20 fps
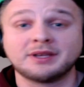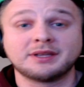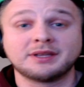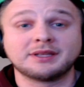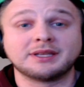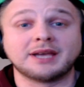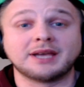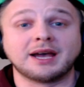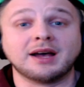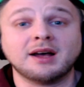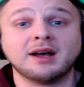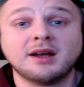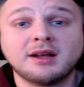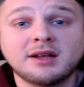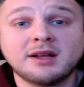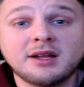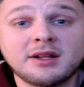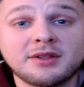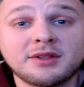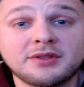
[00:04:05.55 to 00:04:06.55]
Yeah,
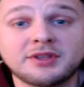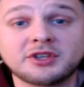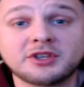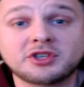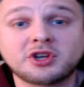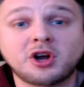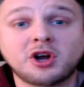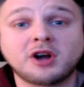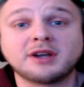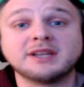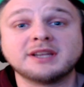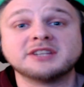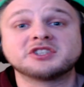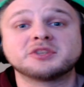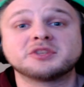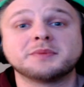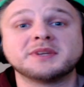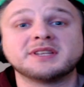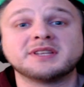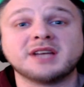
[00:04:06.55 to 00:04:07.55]
this card needs to
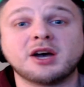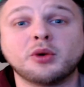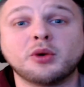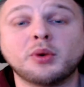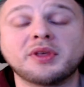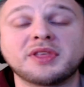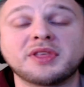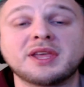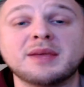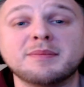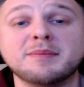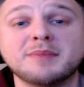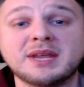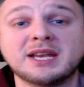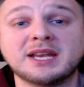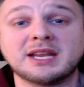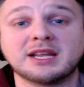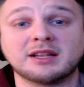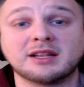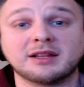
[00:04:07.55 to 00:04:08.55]
be dealt with
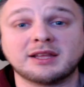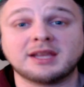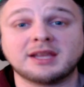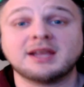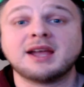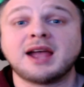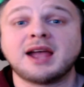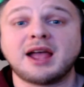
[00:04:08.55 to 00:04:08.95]
immediately,